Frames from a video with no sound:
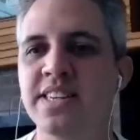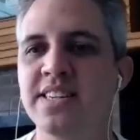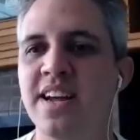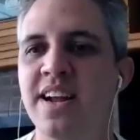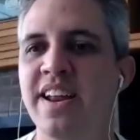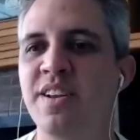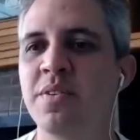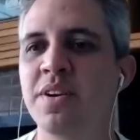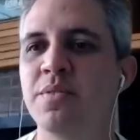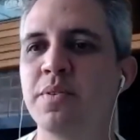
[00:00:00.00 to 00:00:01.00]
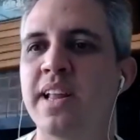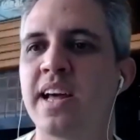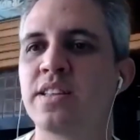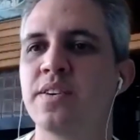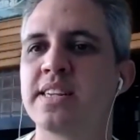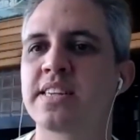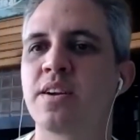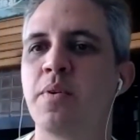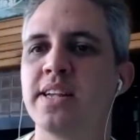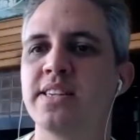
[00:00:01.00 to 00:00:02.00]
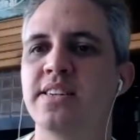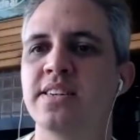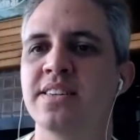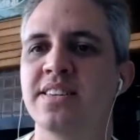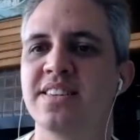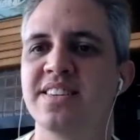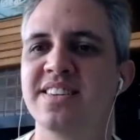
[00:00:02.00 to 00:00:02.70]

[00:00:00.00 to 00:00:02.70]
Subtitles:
Is there anyone who would like to ask a question?